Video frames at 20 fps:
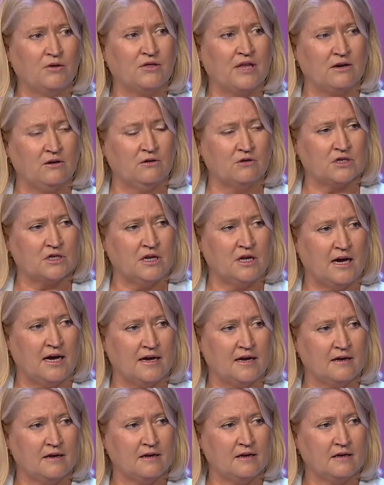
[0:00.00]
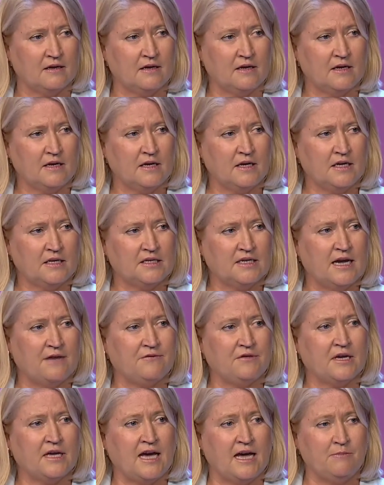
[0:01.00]
that looks like, to have
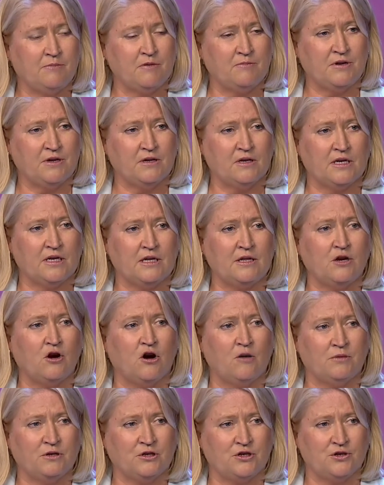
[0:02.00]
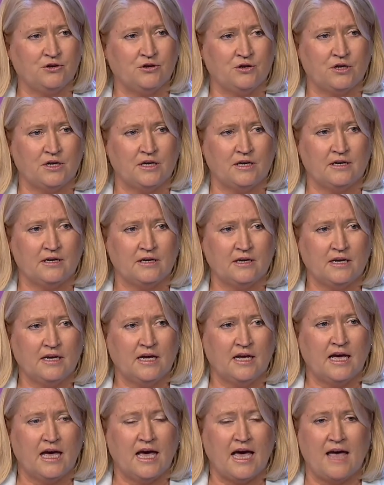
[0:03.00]
the capability, the opportunity
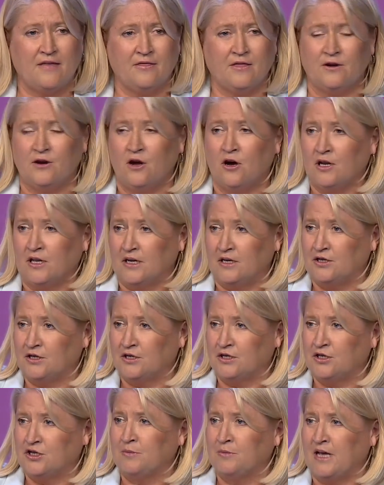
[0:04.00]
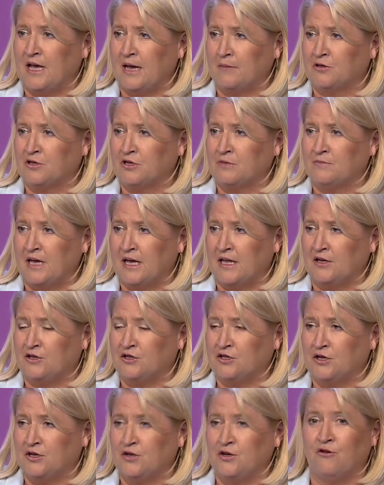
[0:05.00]
and the knowledge to be able to
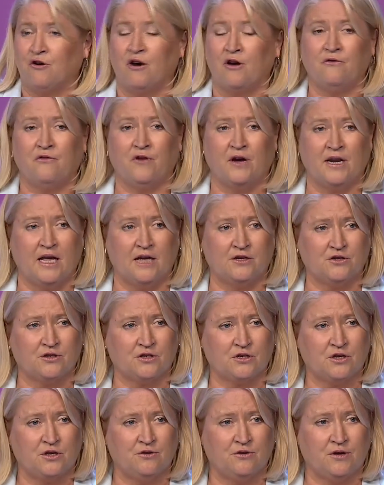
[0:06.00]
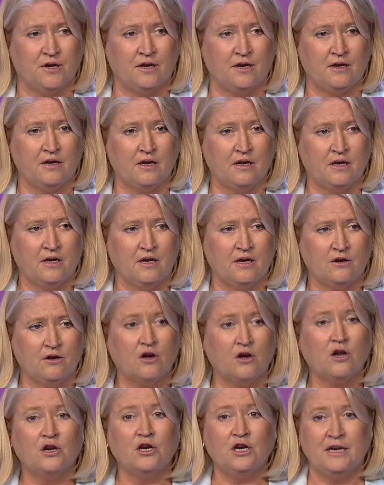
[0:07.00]
manage your own financial security,
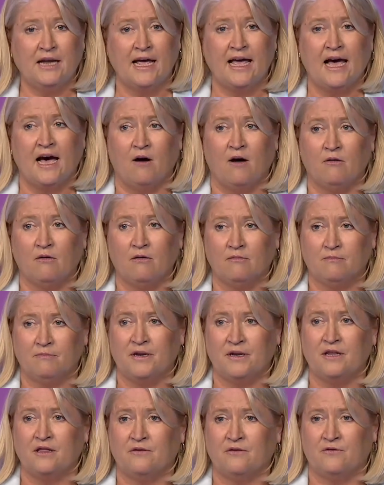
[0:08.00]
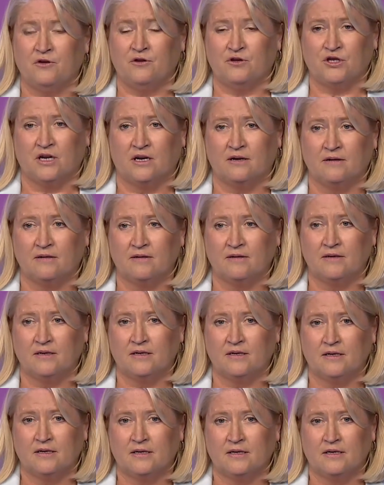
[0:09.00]
not only now, but in the future.
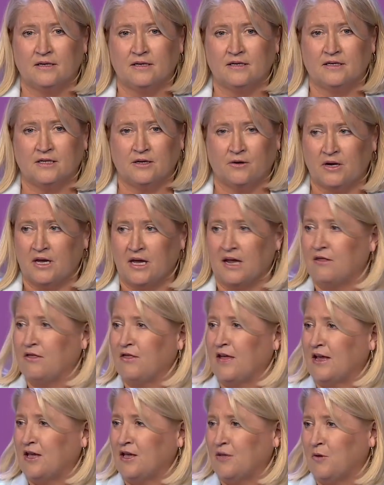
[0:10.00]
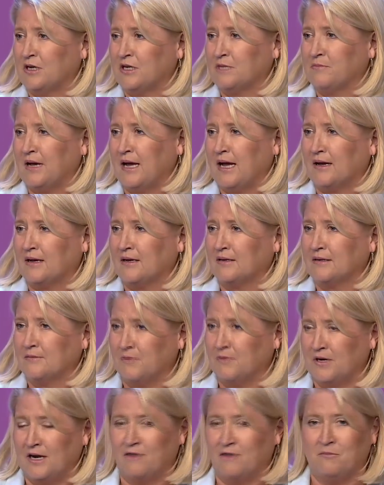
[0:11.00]
So again, thank you, Westpac.
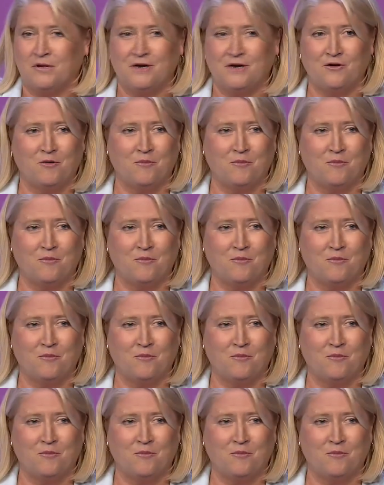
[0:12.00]
We love being your